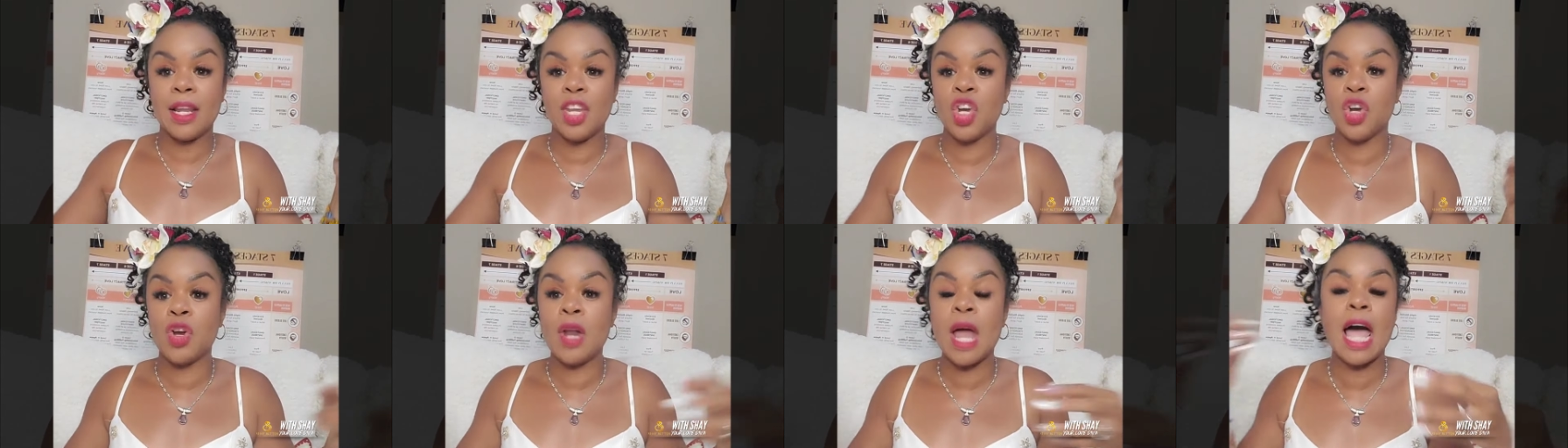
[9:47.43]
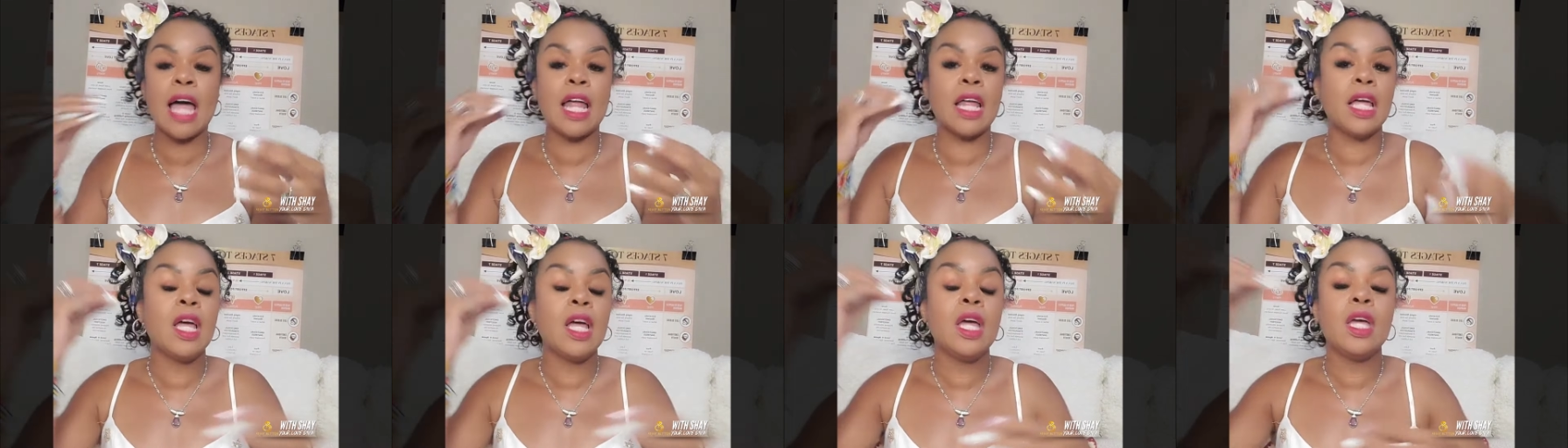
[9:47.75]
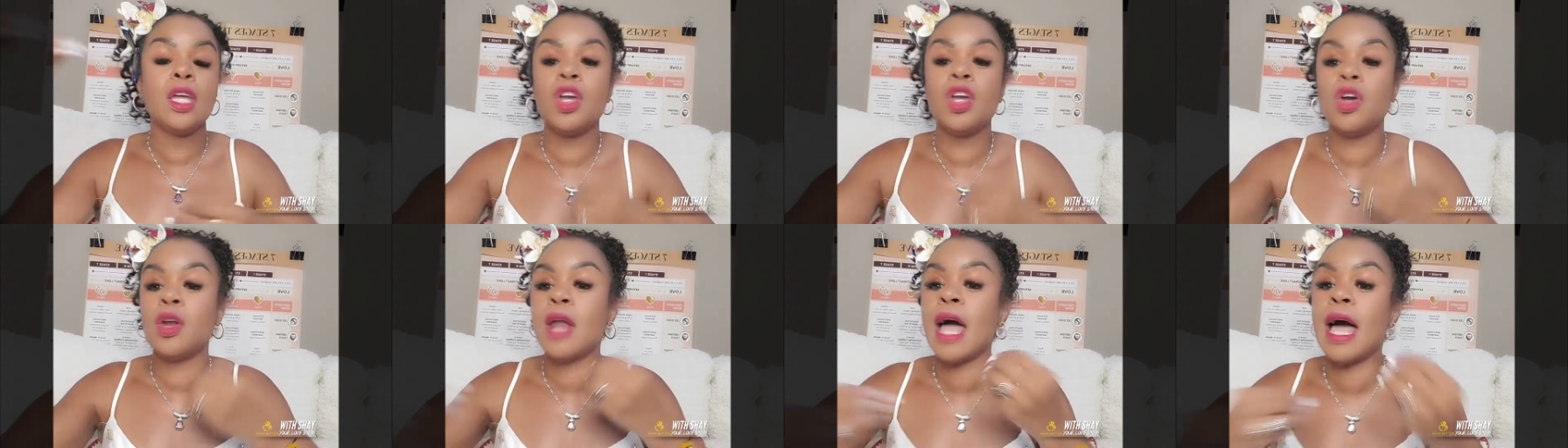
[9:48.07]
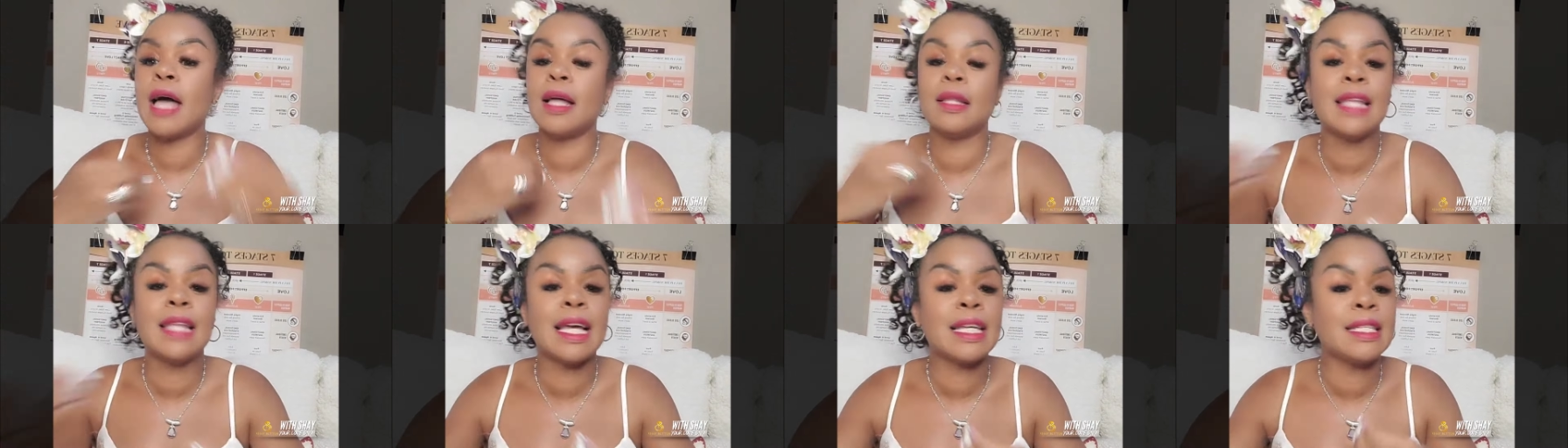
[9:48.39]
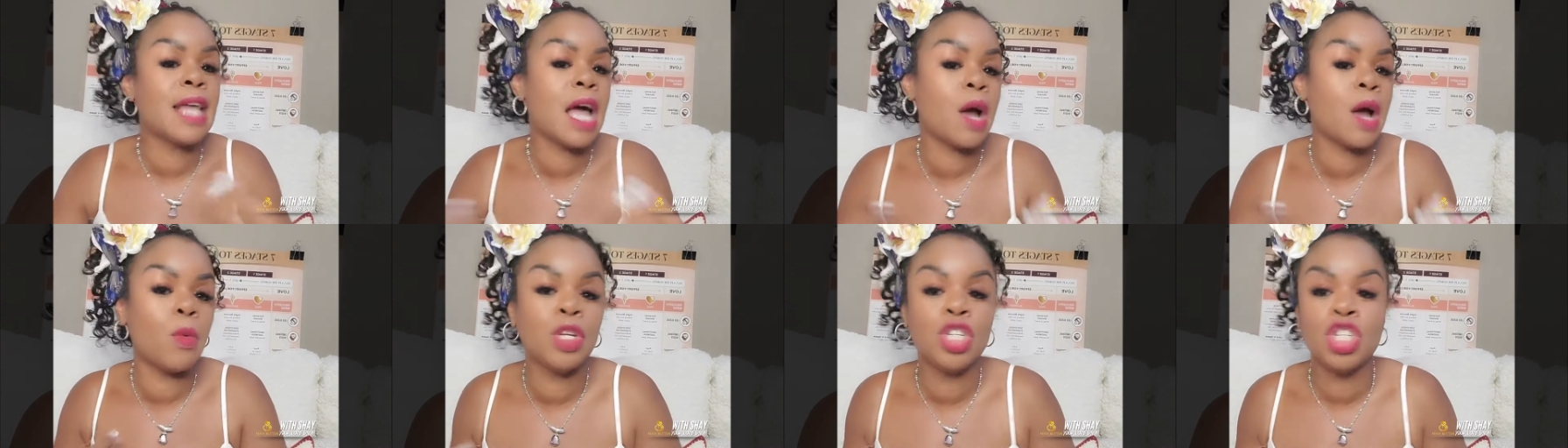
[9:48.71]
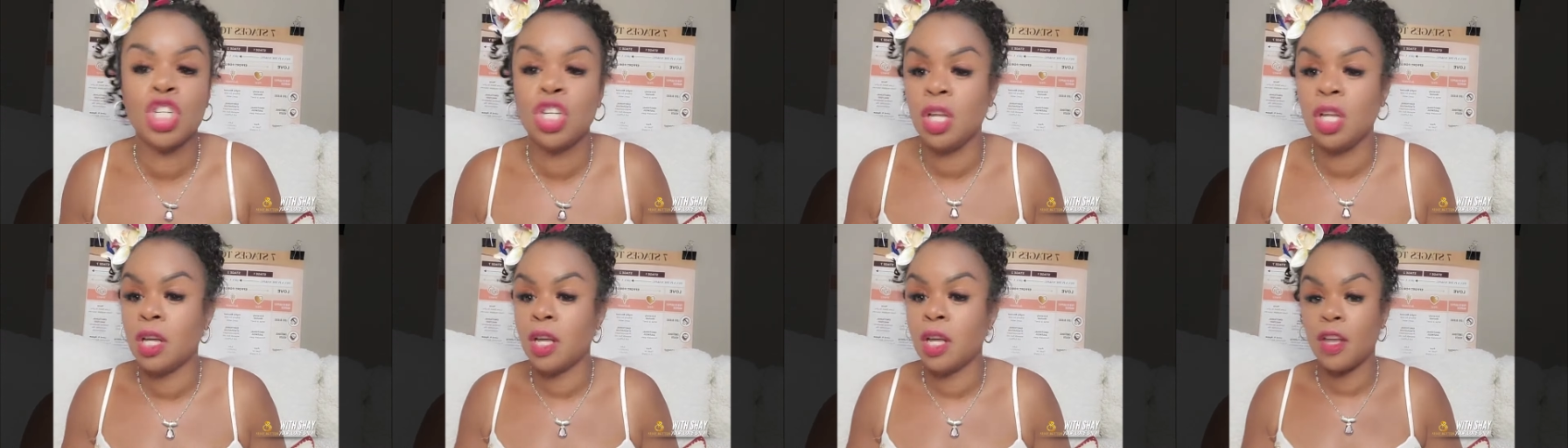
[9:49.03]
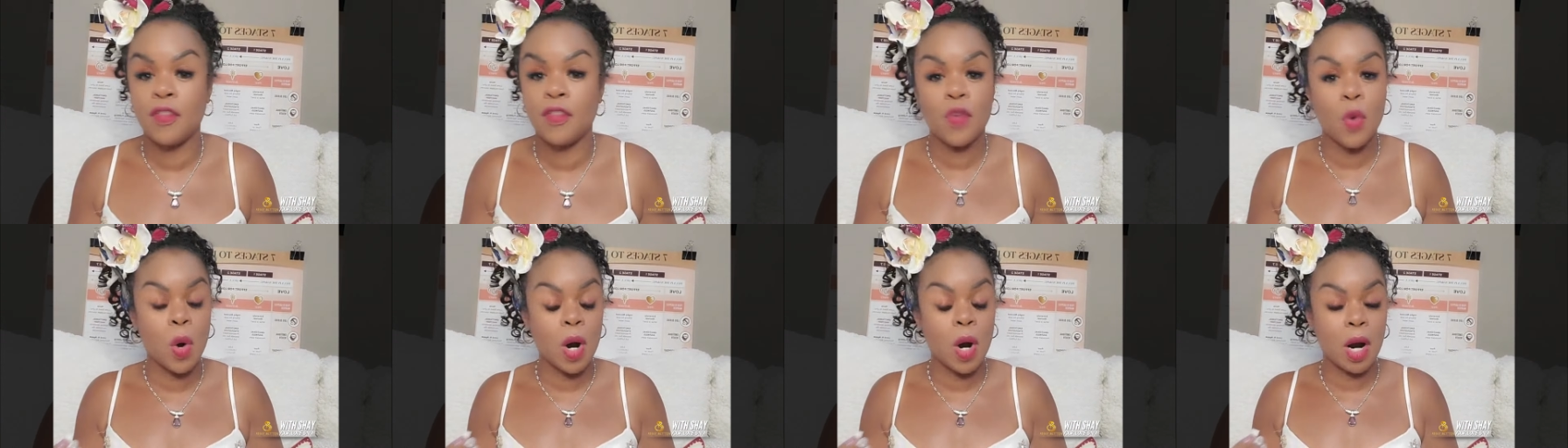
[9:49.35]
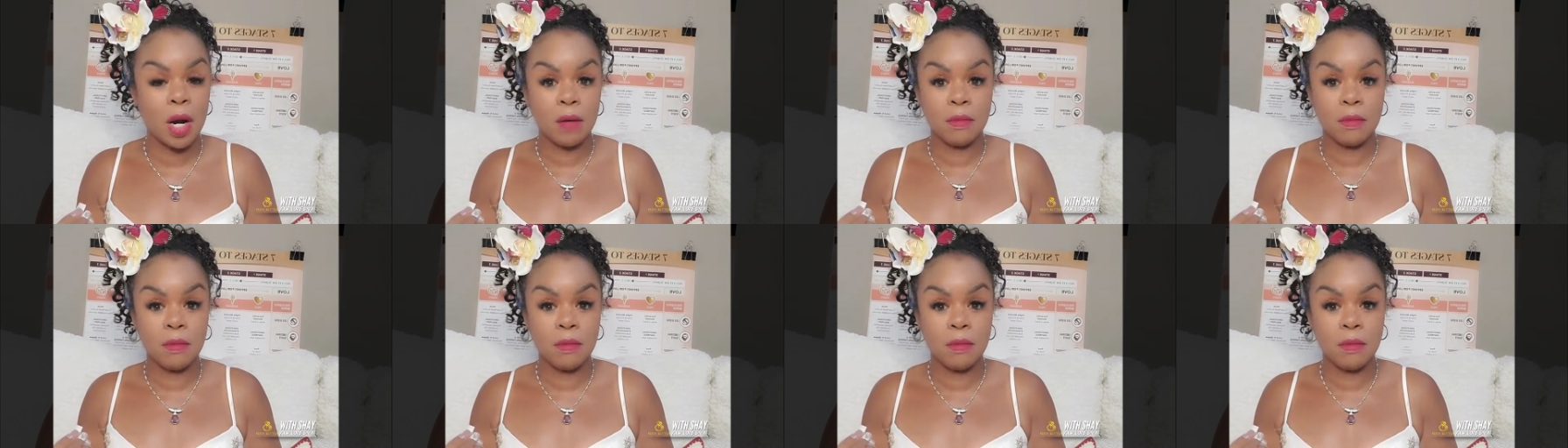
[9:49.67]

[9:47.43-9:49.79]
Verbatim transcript: You're not, that's not what you're looking for.